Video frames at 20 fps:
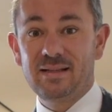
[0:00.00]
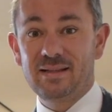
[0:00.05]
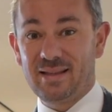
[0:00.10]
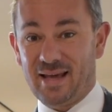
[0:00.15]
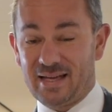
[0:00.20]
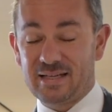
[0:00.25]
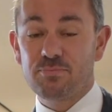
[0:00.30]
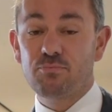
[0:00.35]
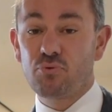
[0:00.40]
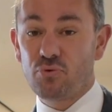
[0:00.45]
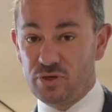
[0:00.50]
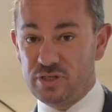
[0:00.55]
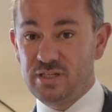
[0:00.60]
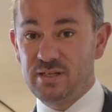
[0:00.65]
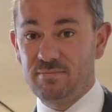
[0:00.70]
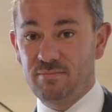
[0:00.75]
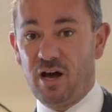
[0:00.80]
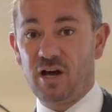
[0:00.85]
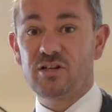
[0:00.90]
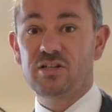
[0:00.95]
that's pretty
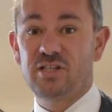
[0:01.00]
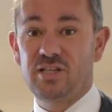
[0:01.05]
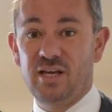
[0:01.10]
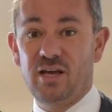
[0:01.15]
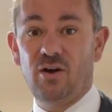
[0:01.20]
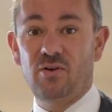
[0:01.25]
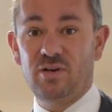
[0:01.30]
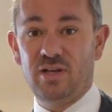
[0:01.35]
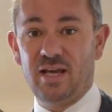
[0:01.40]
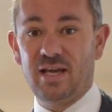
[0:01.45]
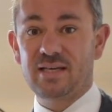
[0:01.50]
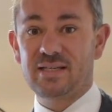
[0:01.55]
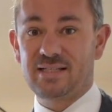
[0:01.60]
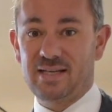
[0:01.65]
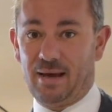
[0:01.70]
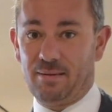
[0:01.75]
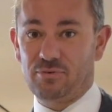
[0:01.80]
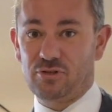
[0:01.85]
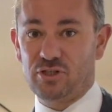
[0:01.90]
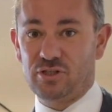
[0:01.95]
much the only
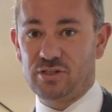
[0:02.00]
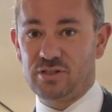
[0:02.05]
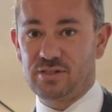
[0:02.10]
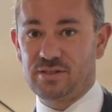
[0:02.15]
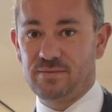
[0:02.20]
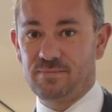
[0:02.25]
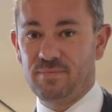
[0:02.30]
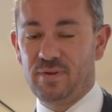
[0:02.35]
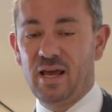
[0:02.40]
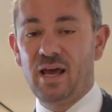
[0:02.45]
exceptions.